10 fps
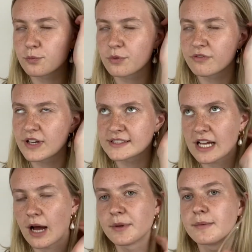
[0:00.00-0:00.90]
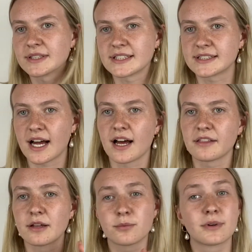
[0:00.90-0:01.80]
the first garment that my sister
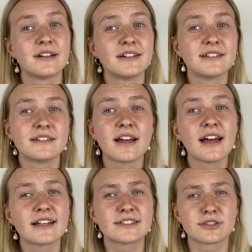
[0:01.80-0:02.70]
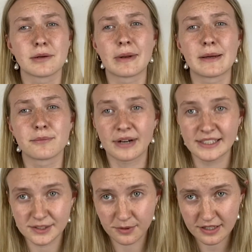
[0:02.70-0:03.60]
had, they weren't extremely
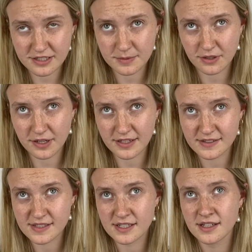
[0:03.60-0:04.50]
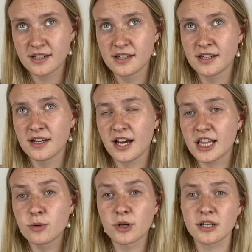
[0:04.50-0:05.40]
impressed with it, to be honest. And
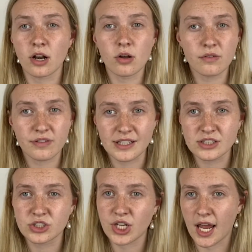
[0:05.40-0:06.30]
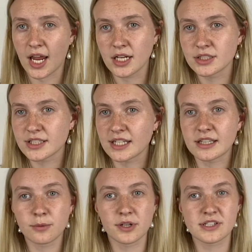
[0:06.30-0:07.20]
they wanted a lot of things changed, like
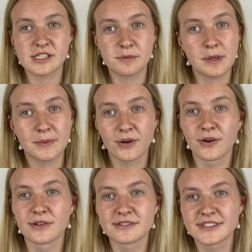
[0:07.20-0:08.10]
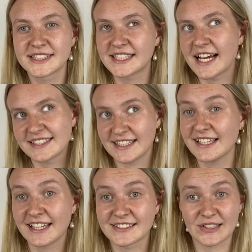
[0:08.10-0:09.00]
they wanted it to be more sexy.
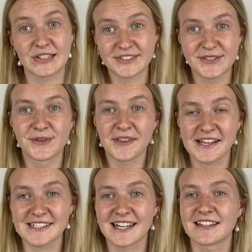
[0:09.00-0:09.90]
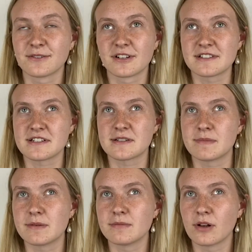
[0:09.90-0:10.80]
That's literally what they said. They wanted it to
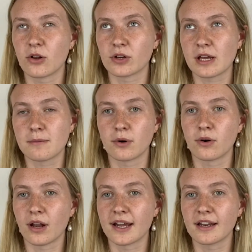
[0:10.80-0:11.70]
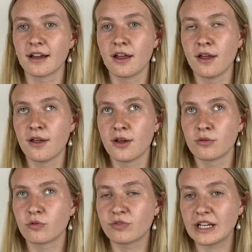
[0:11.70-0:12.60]
be looking more like
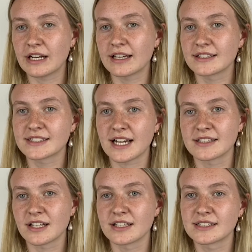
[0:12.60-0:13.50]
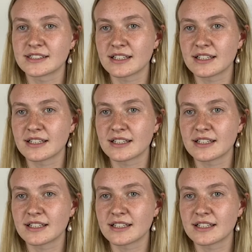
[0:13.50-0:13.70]
revealing and scandalous.